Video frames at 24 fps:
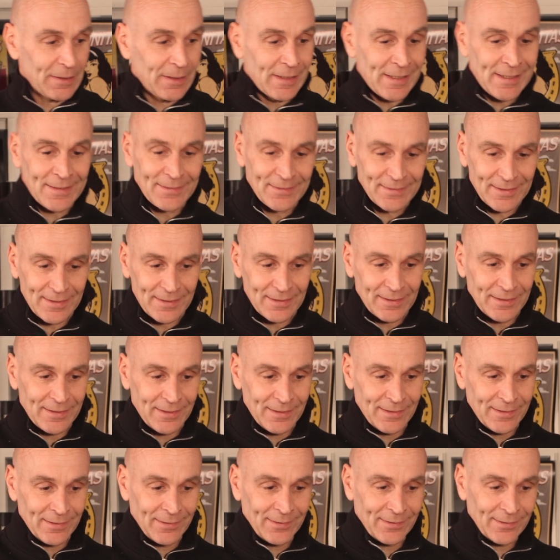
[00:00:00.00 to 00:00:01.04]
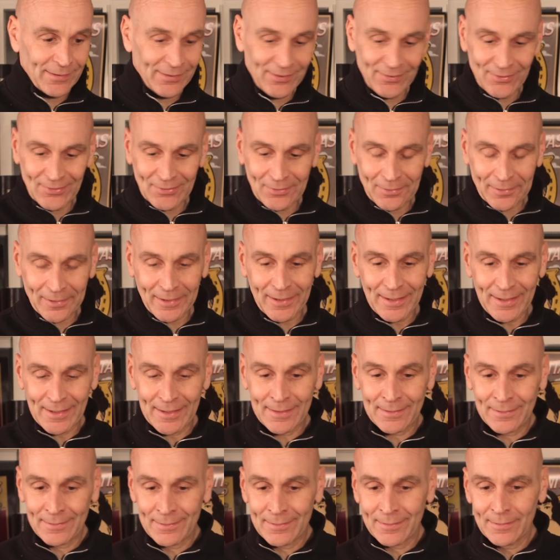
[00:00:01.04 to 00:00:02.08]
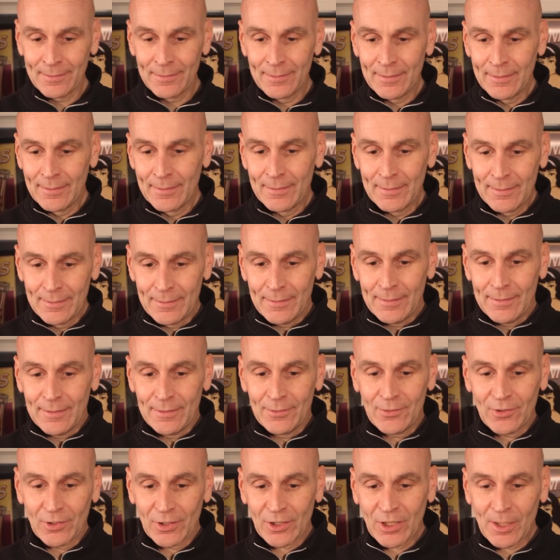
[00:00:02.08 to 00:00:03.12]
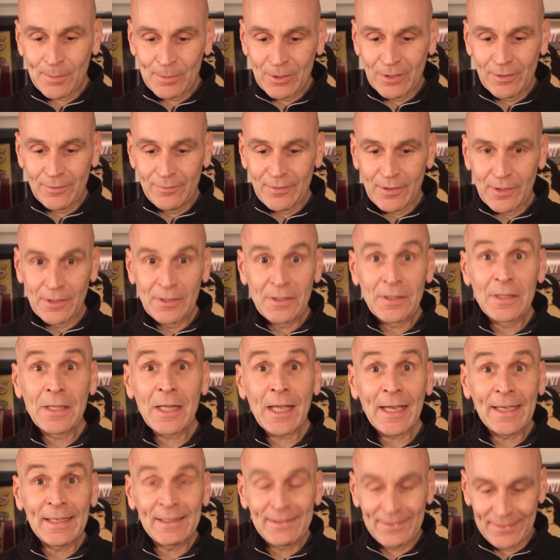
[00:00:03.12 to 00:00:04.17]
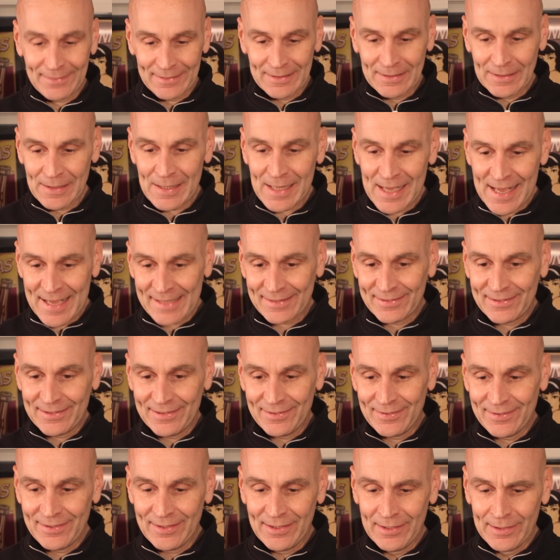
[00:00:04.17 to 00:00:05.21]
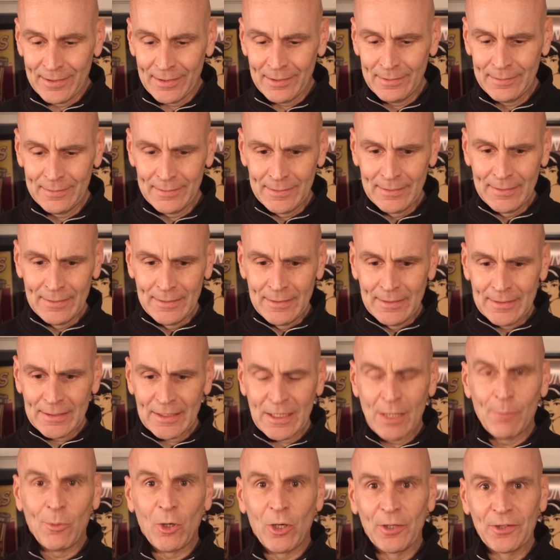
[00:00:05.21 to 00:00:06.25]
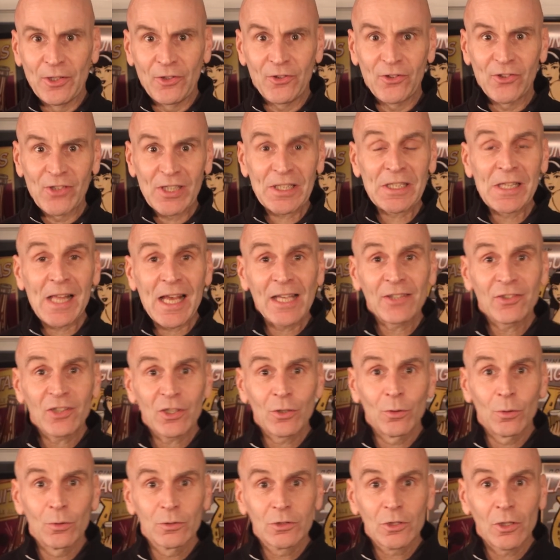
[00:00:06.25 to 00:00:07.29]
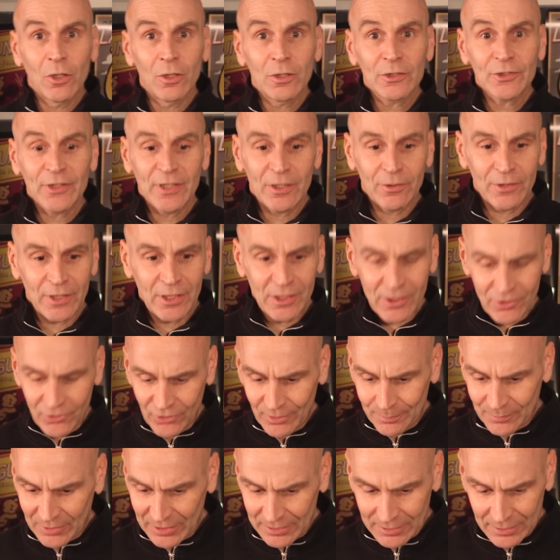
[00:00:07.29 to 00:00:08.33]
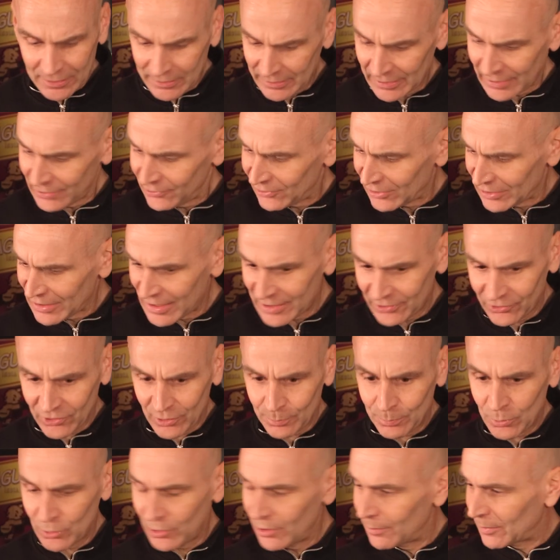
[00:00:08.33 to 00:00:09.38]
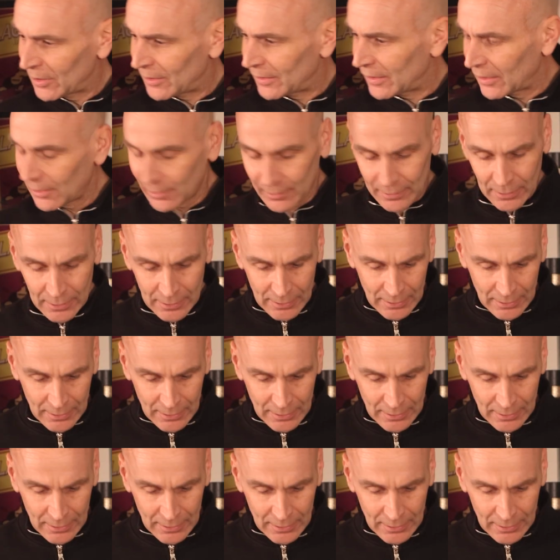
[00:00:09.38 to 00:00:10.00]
let's get these strained into a couple of nice glasses here. Come on, this is a classic old cocktail. You need something nice glass to put them in there.